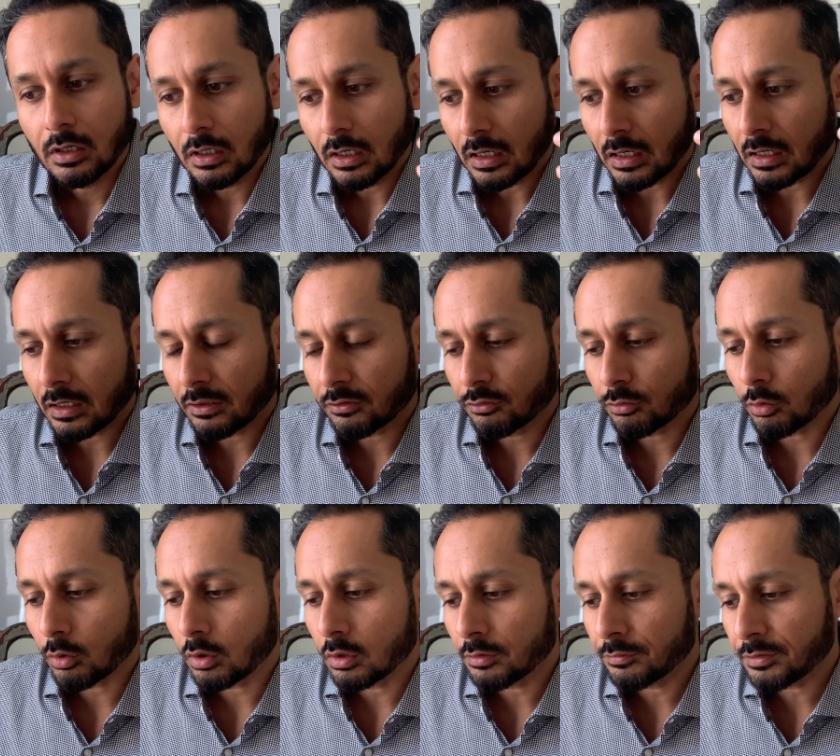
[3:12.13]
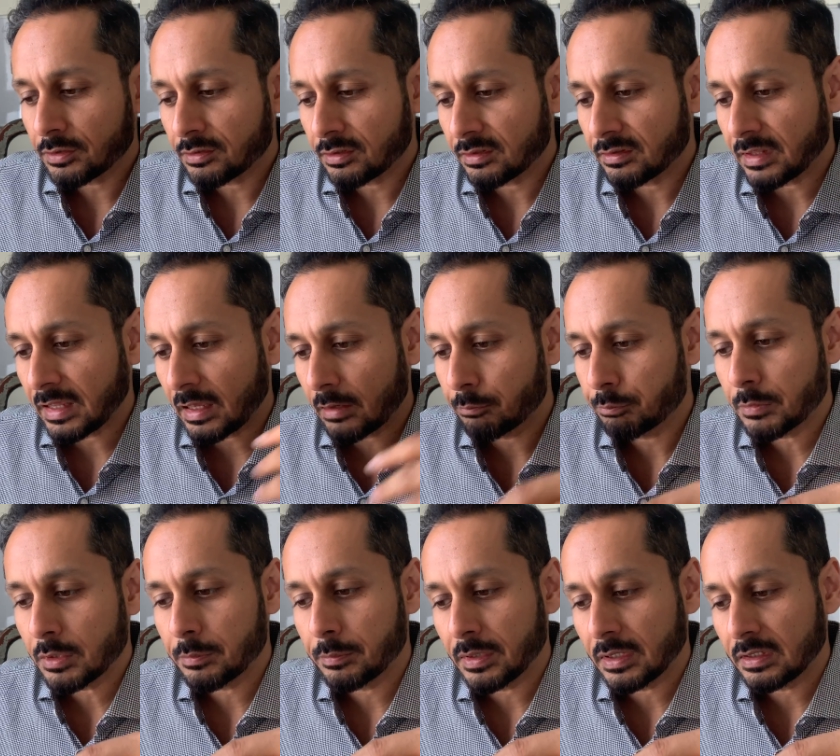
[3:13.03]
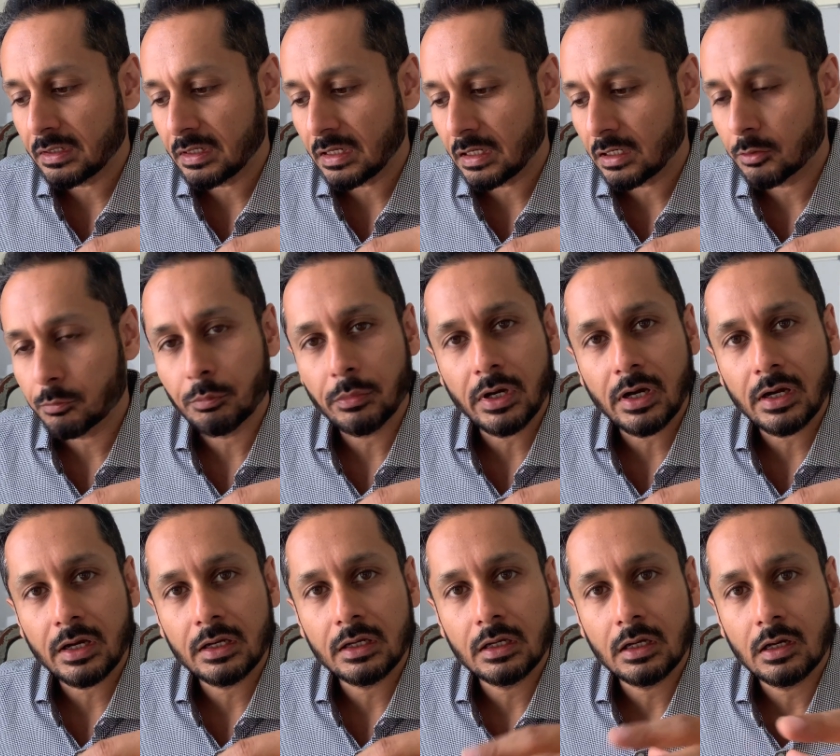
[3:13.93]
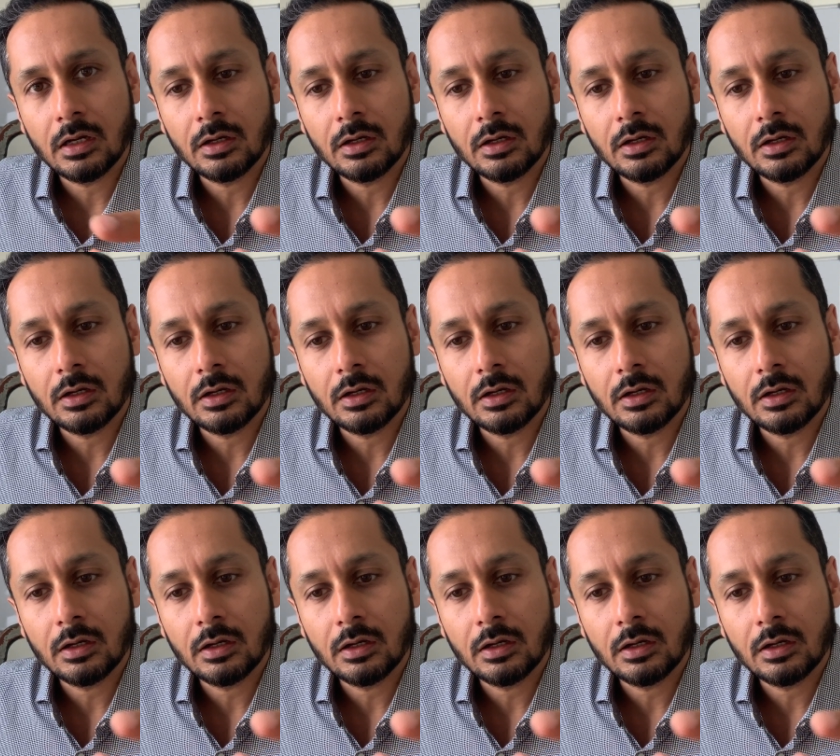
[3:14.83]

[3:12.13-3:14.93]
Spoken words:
So all of this has helped me maintain my